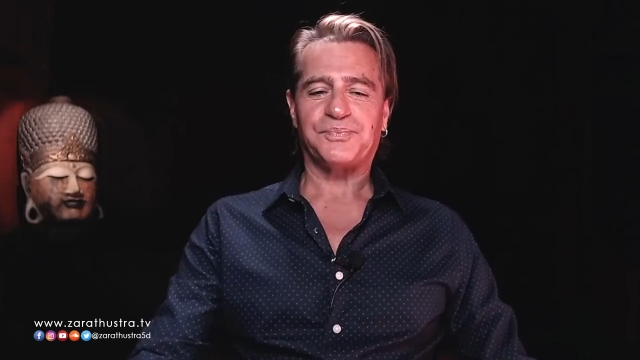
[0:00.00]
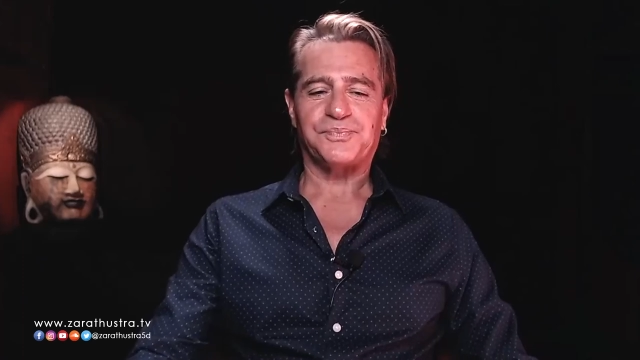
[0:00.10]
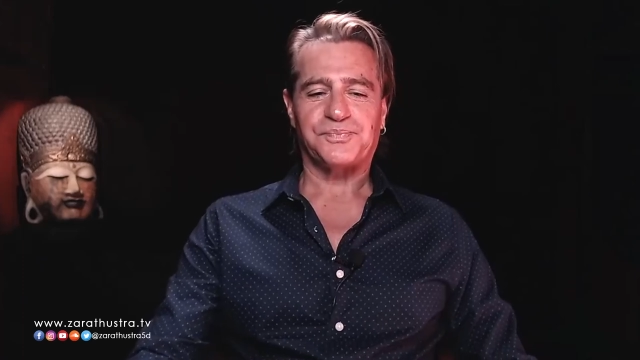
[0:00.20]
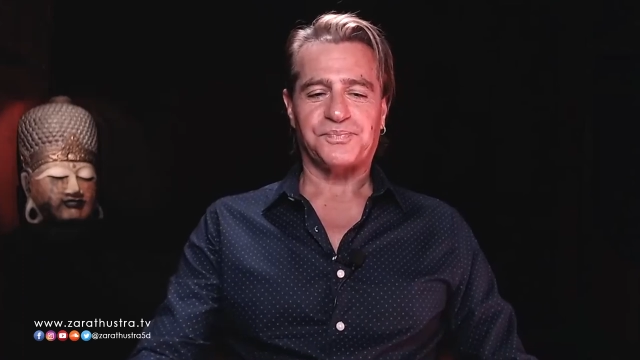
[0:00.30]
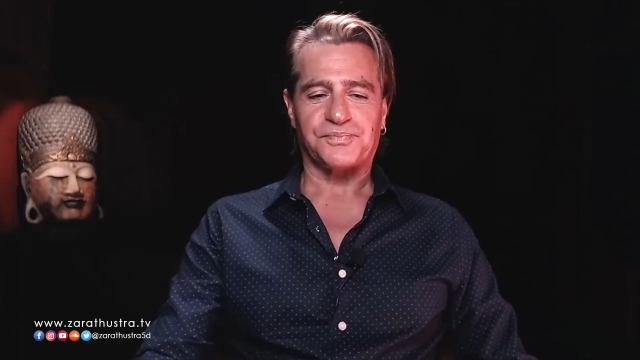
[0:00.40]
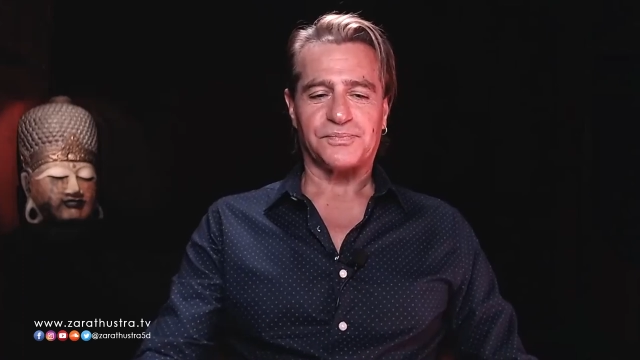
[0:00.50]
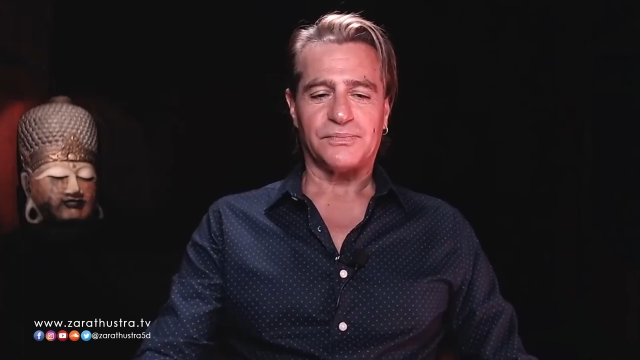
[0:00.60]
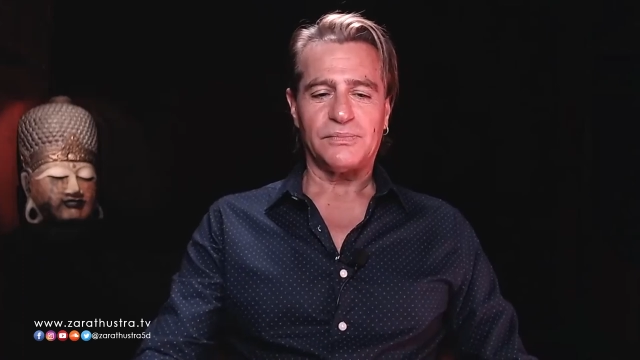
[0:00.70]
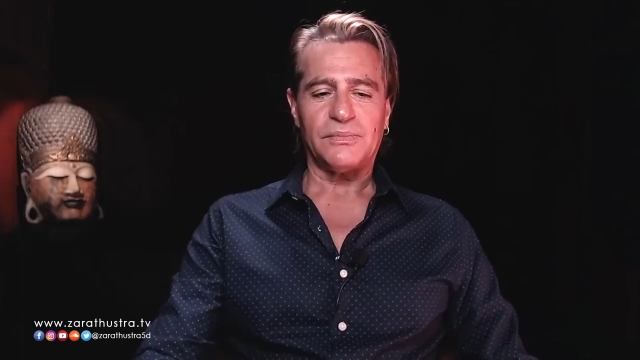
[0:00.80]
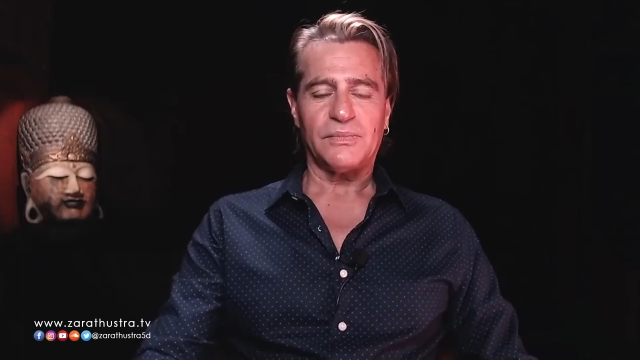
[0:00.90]

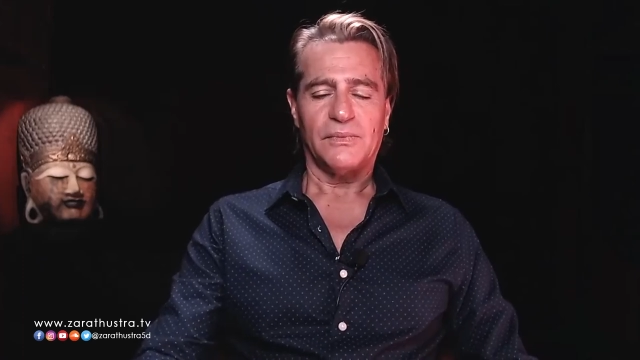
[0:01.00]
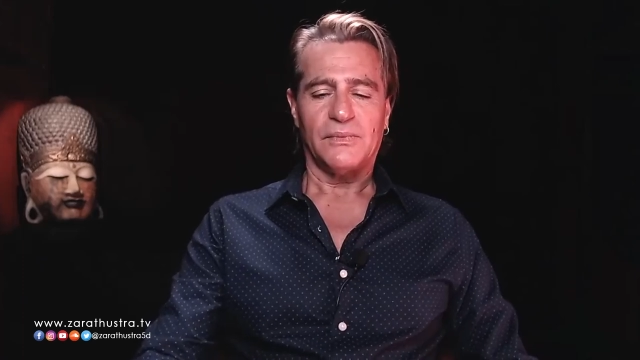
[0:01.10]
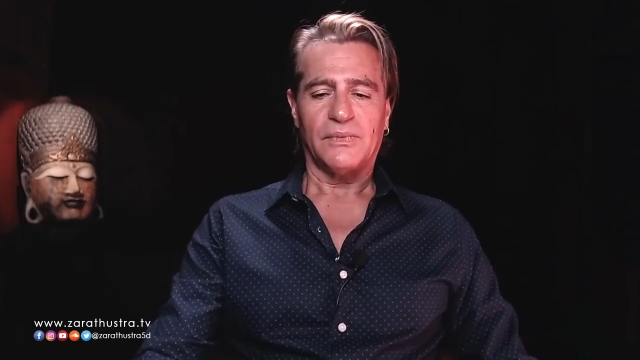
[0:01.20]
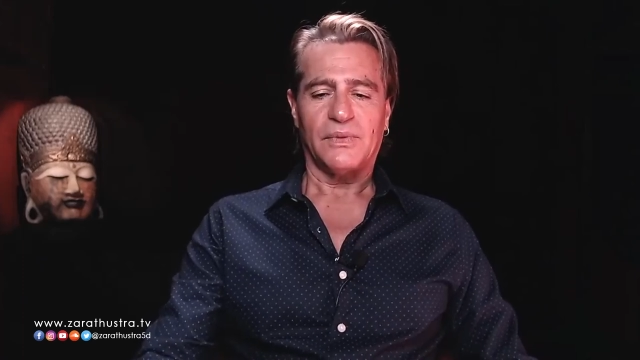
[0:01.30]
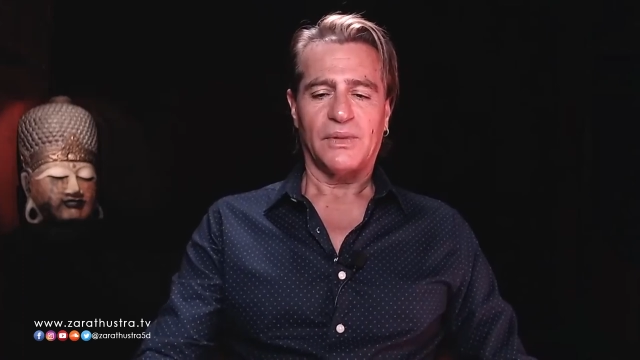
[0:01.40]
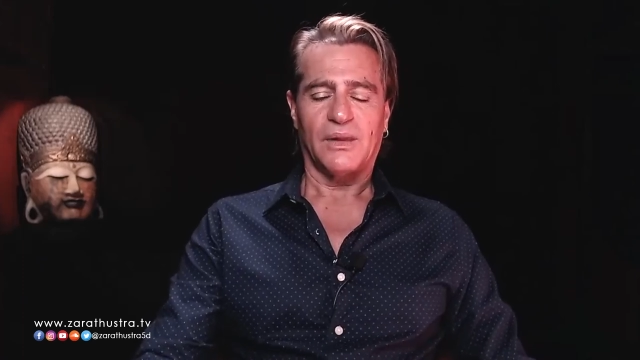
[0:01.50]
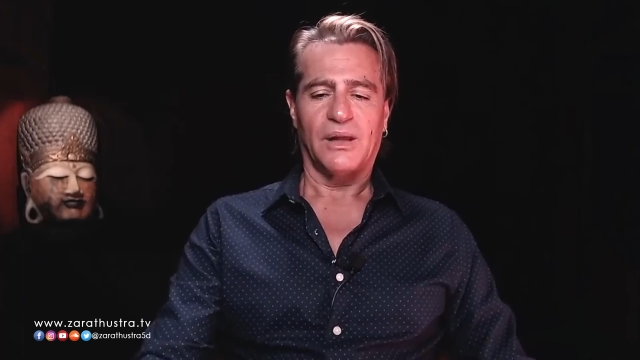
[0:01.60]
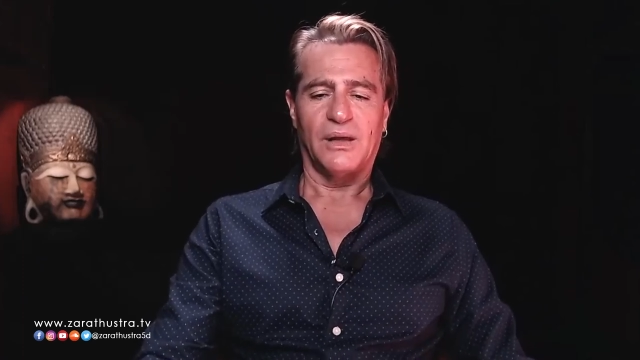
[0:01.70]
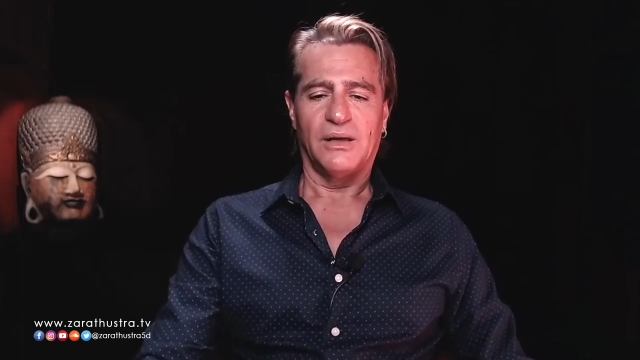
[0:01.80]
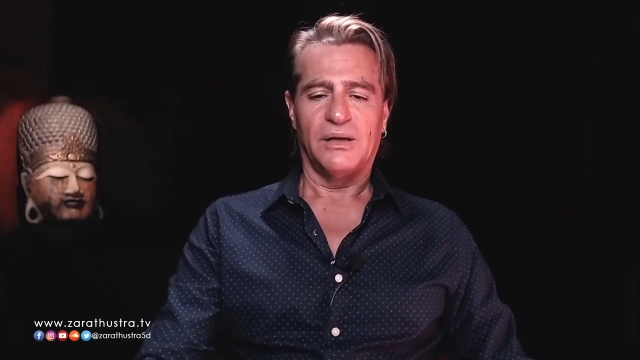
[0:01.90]

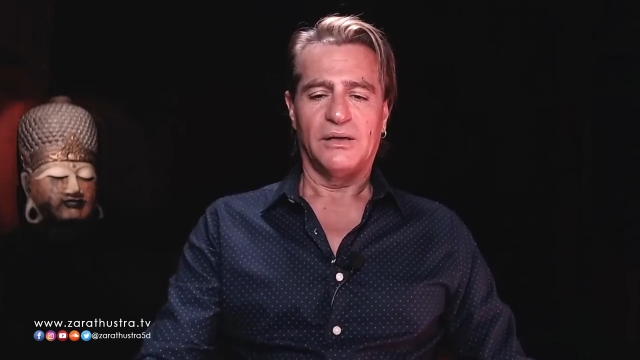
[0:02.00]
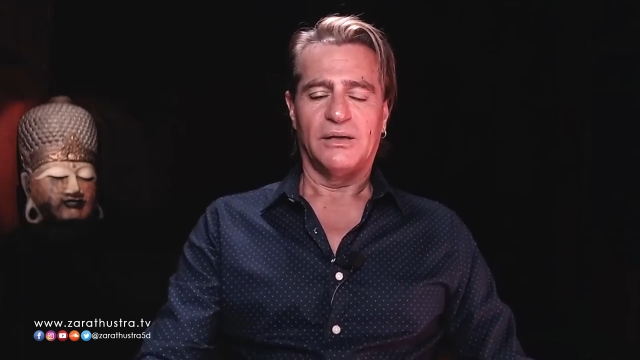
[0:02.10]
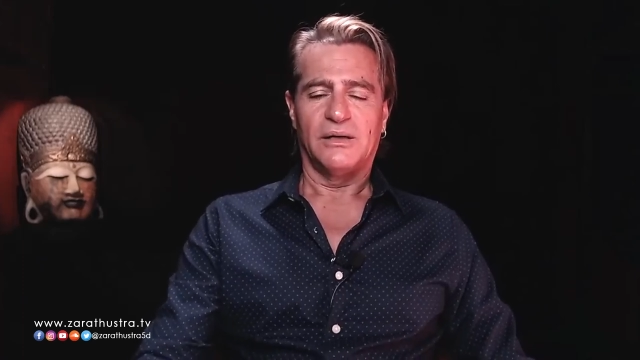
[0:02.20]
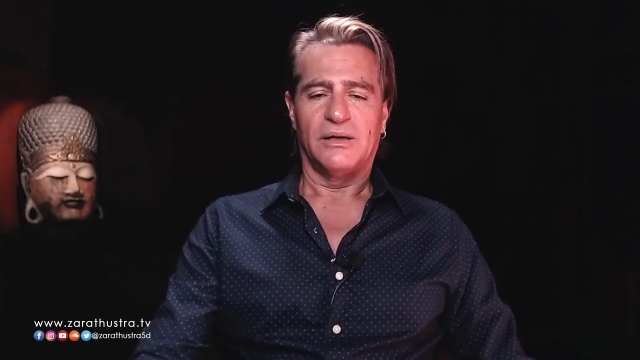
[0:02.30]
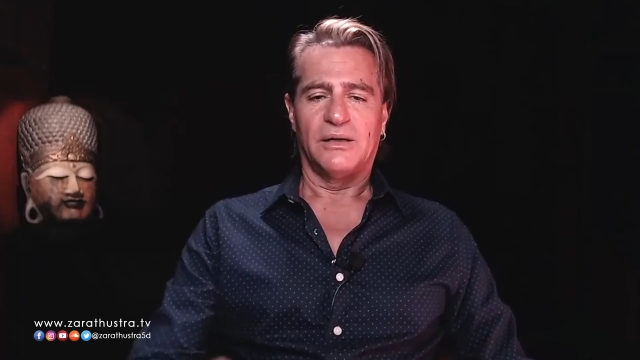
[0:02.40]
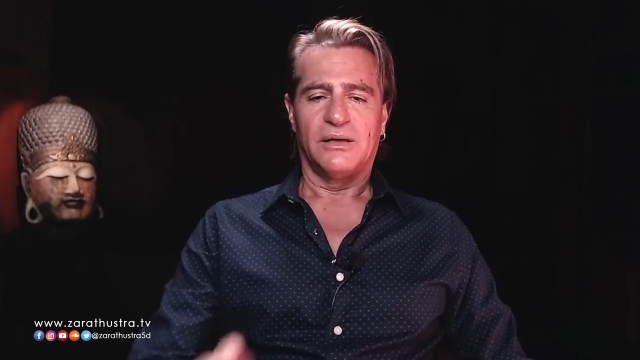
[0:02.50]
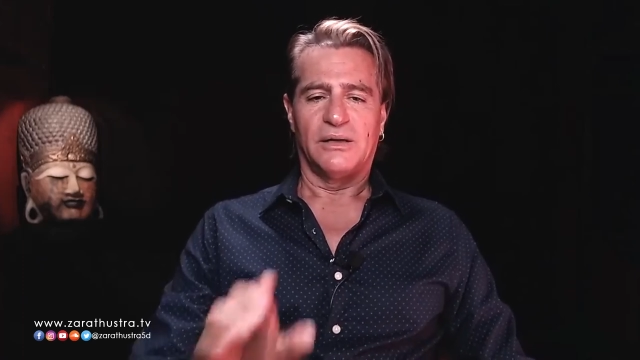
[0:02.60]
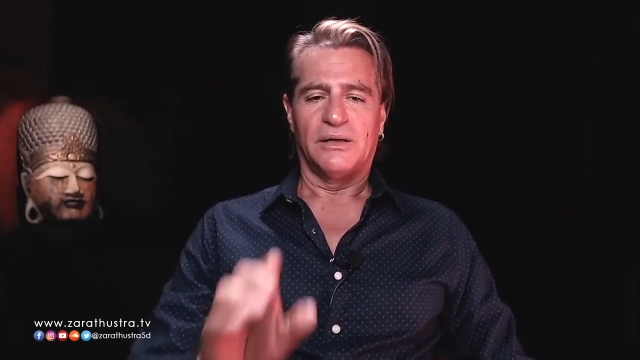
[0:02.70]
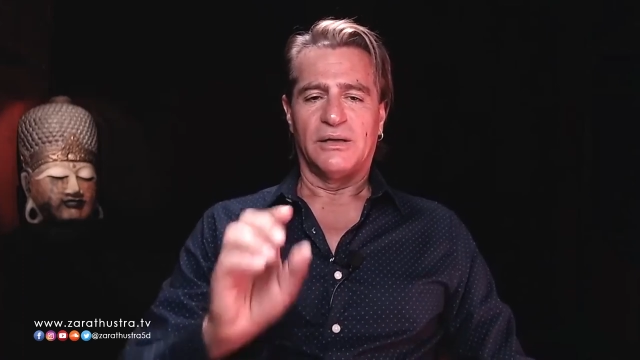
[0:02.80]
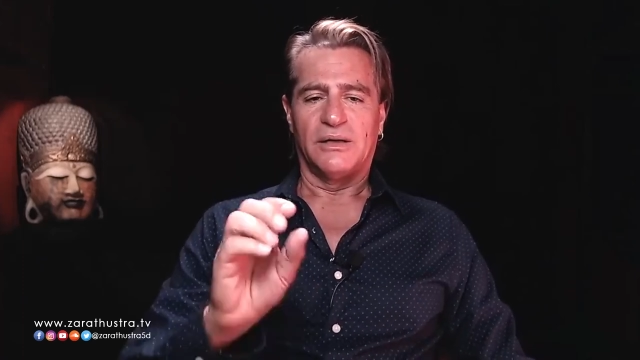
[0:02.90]

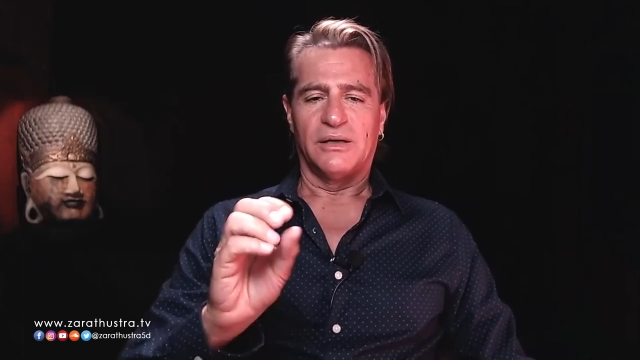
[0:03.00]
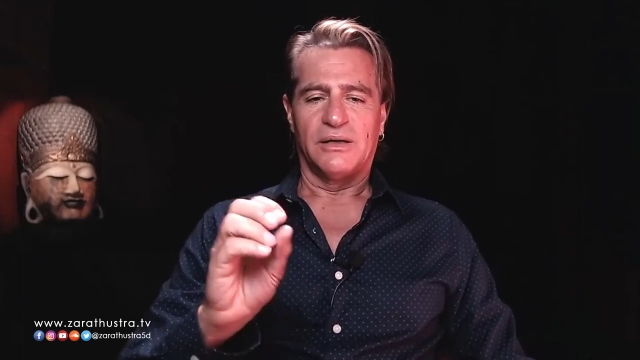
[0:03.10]
No one is speaking in this clip.